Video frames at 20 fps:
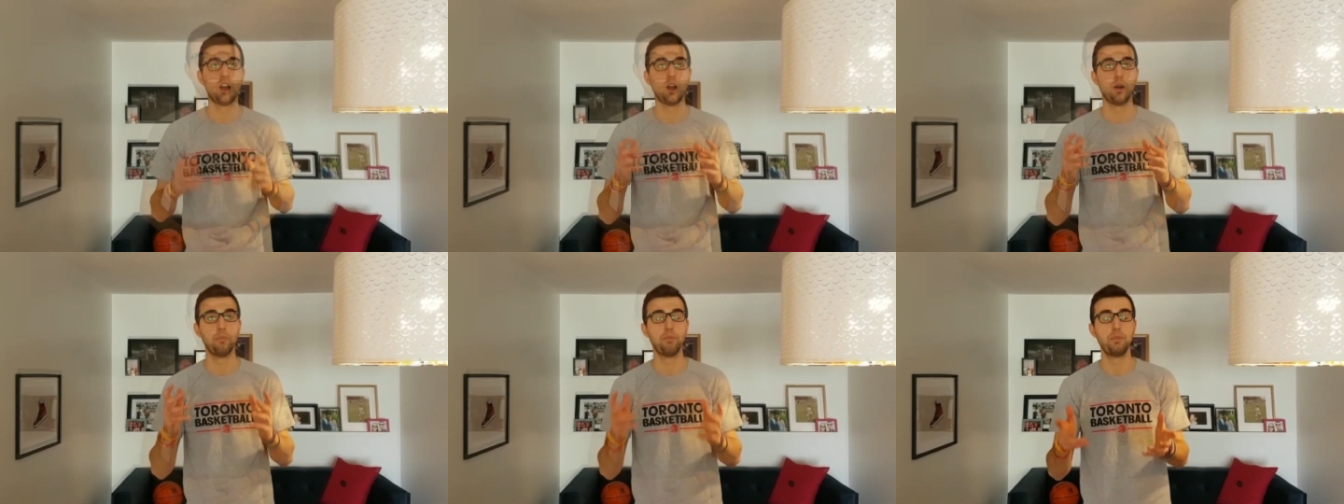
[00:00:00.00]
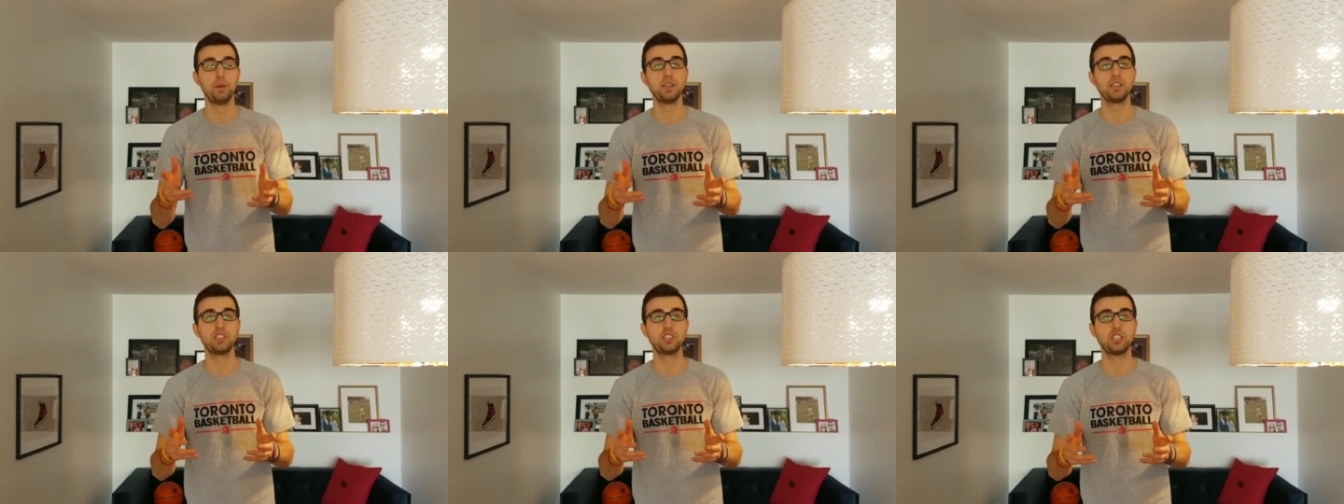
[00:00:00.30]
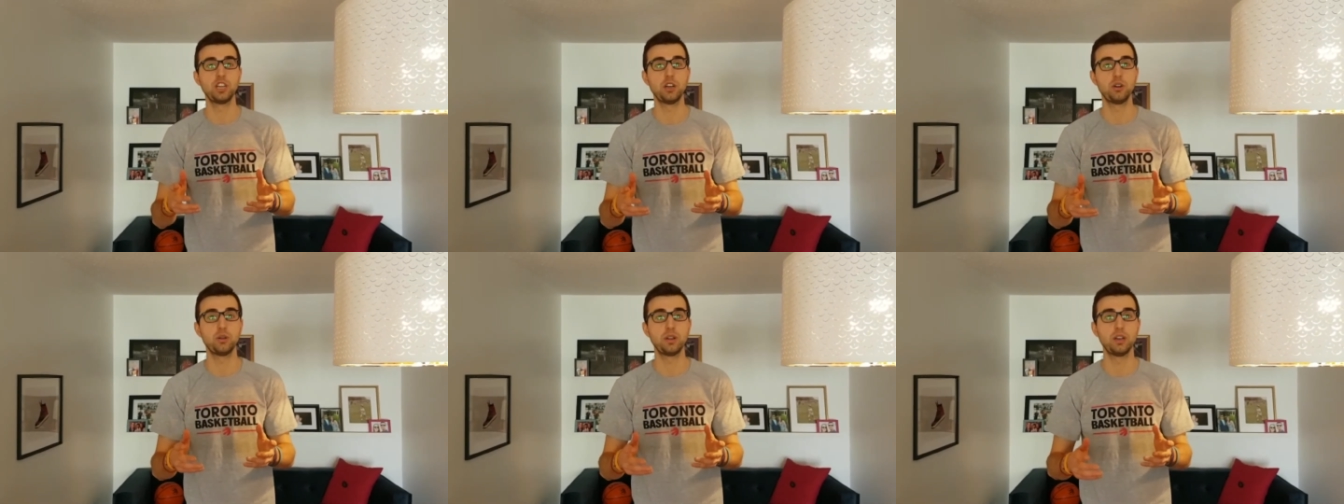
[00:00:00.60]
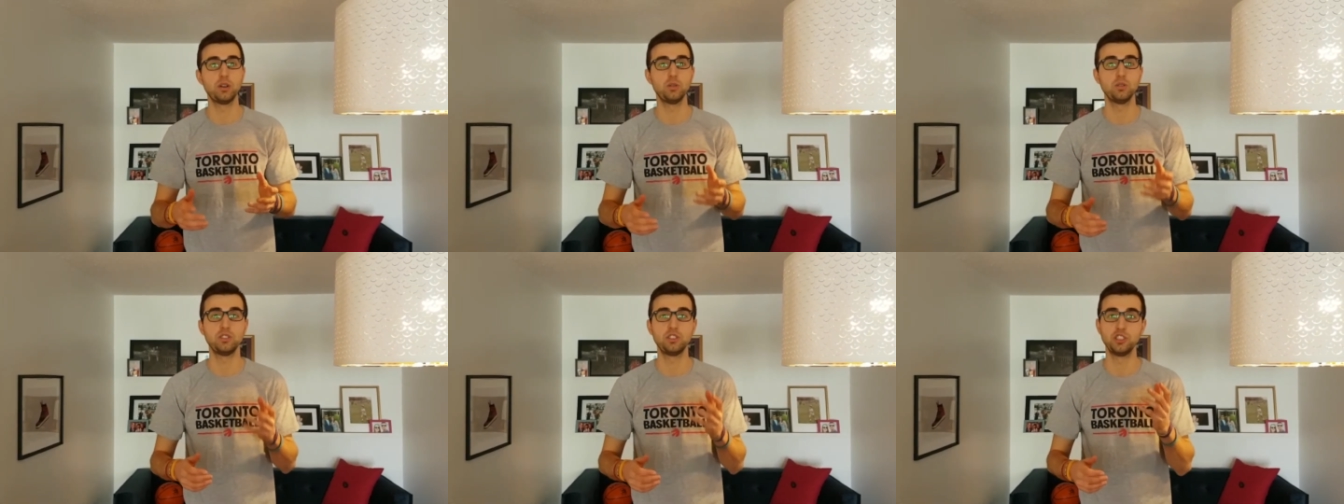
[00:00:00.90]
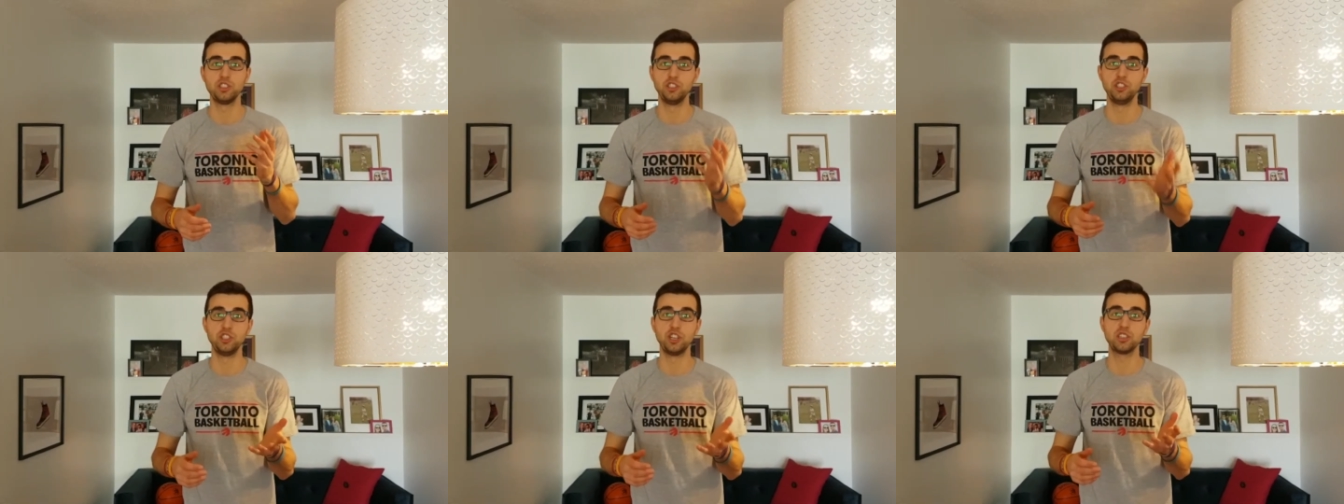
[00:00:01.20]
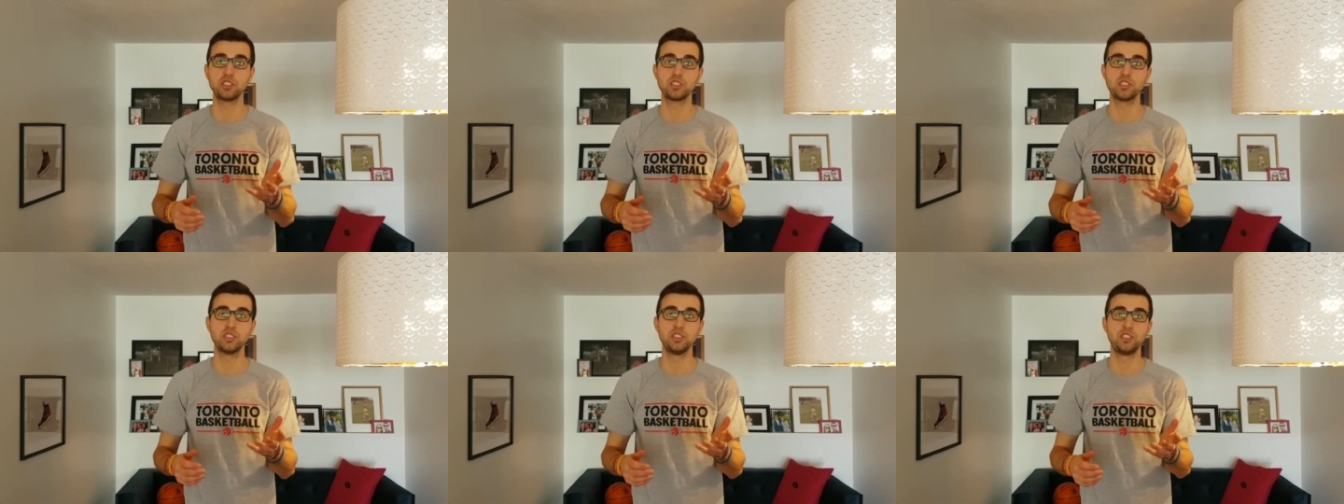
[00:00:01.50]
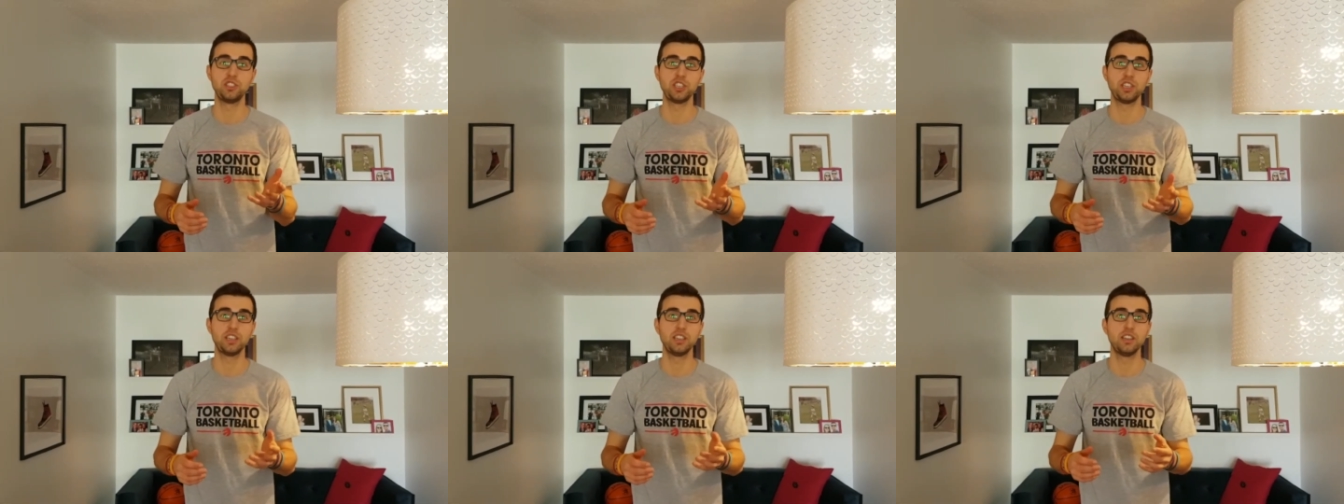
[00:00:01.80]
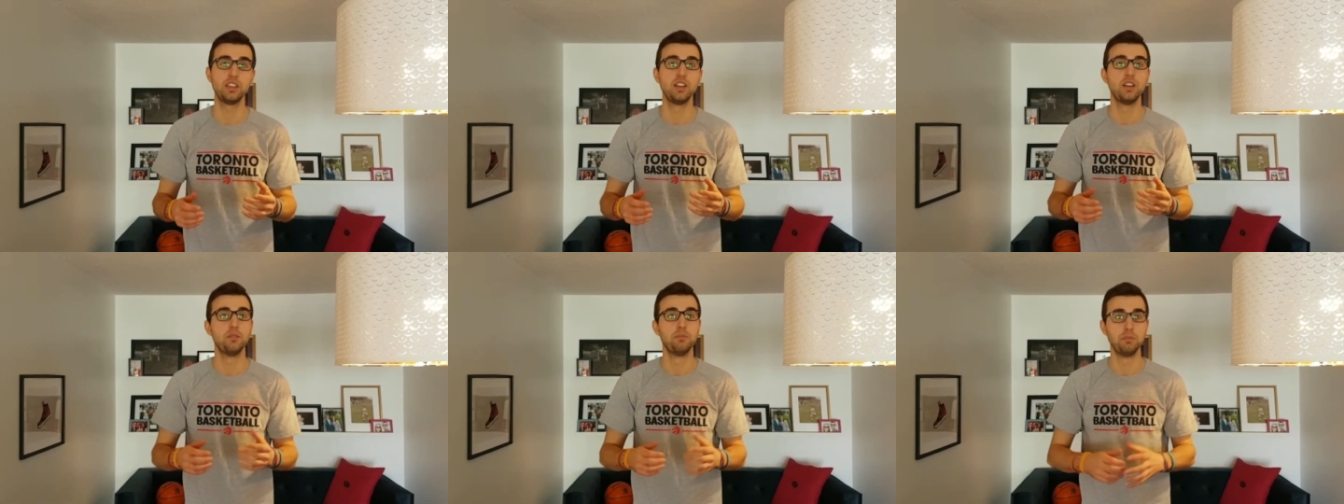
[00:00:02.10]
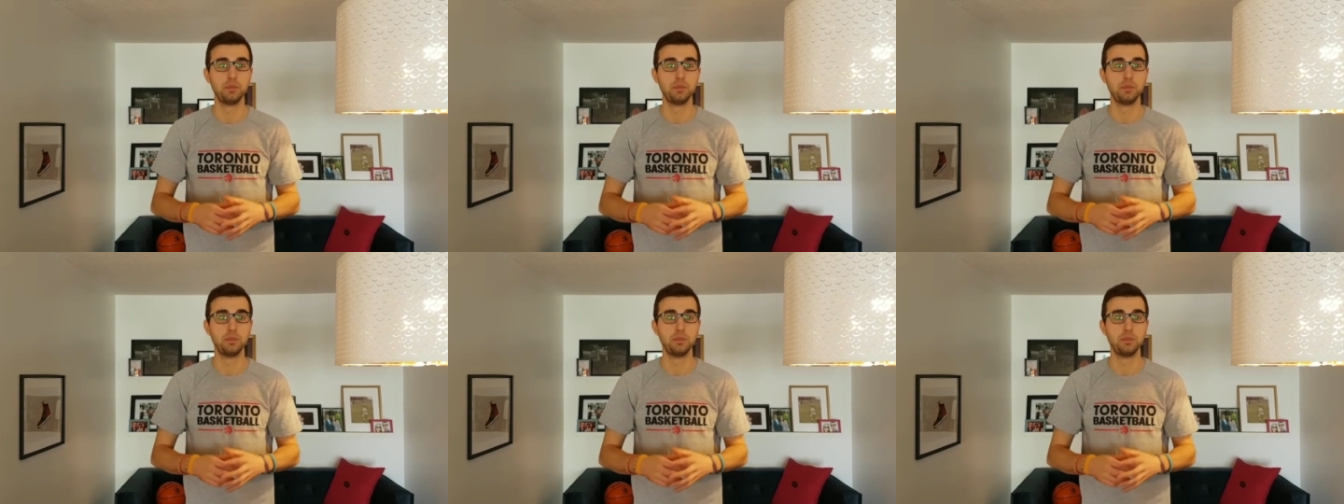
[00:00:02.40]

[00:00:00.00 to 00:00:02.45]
A big shout out to Just Legit,